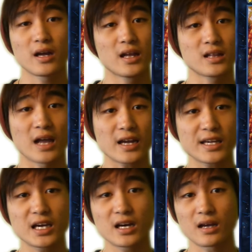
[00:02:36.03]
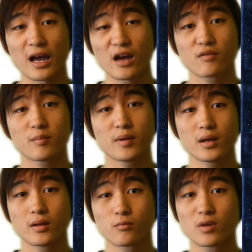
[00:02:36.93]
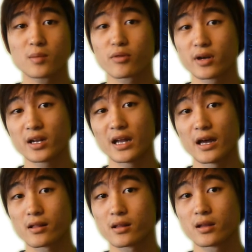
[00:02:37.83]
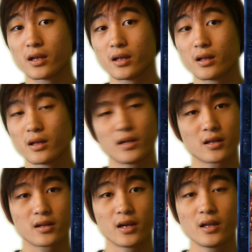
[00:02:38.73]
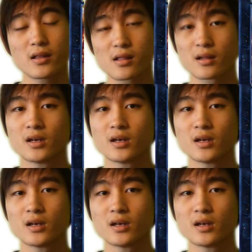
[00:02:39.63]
and Lagyo have been reprinted as in the tins.